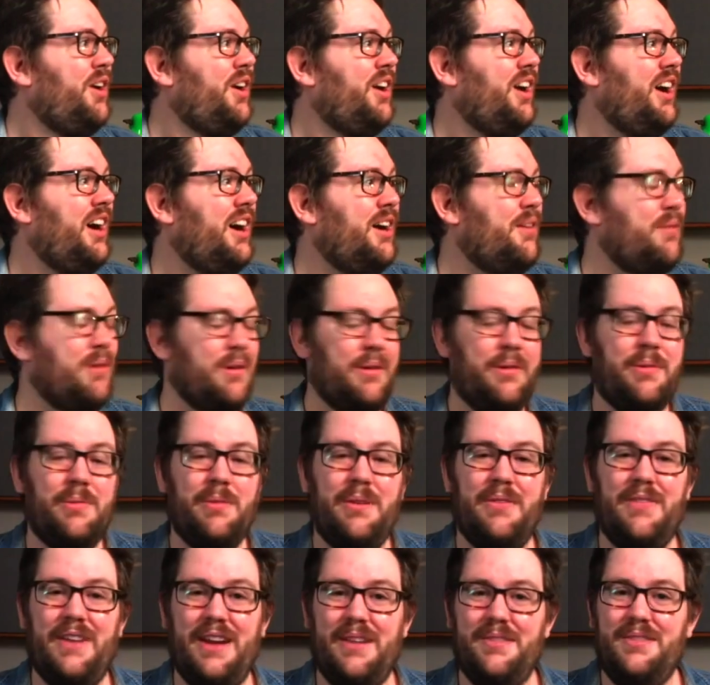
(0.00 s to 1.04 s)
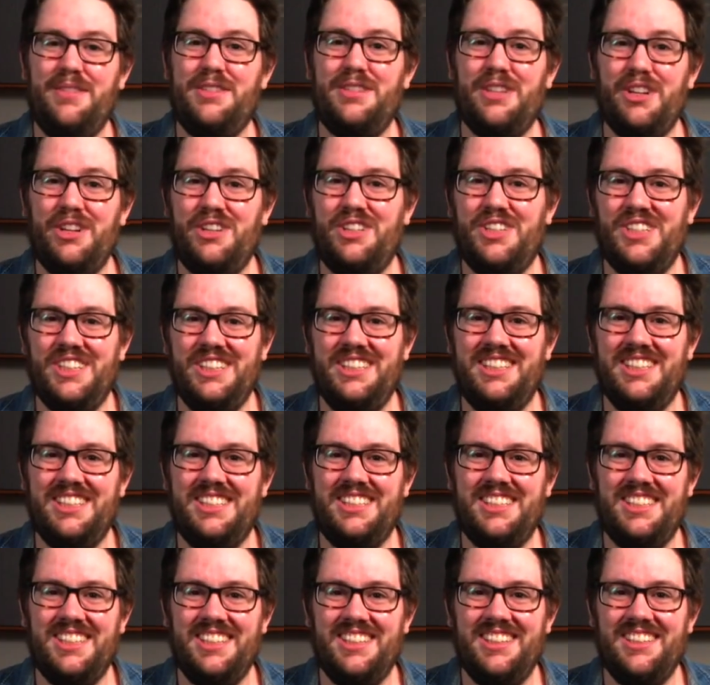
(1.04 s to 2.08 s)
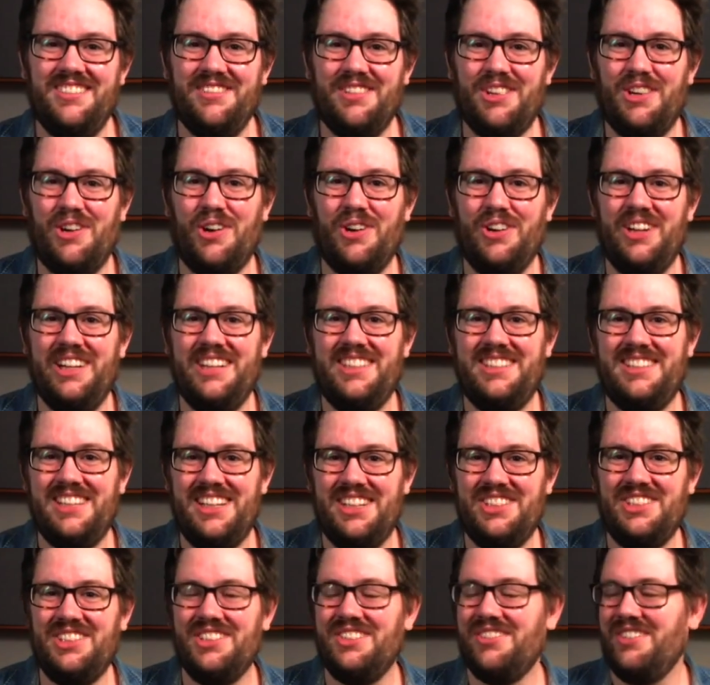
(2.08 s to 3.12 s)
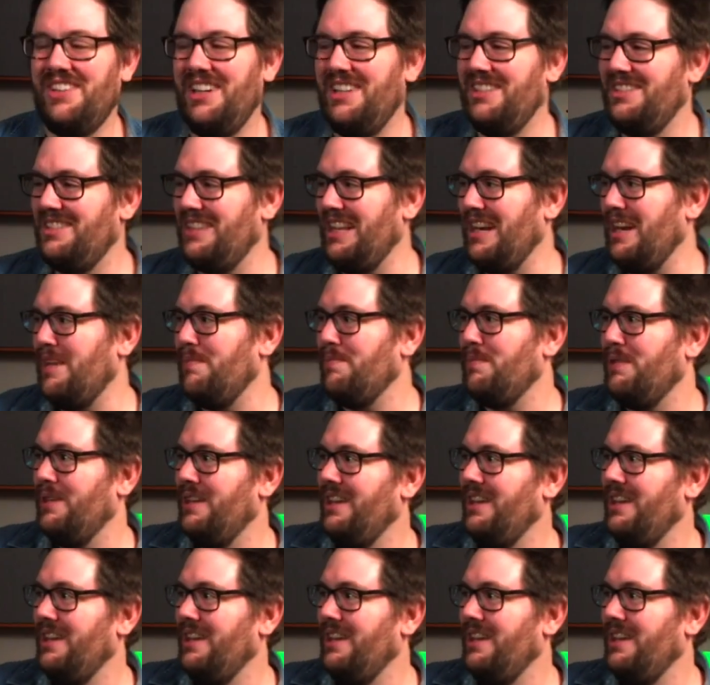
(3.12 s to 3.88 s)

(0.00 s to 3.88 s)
where we've had socially distant recording sessions where I set up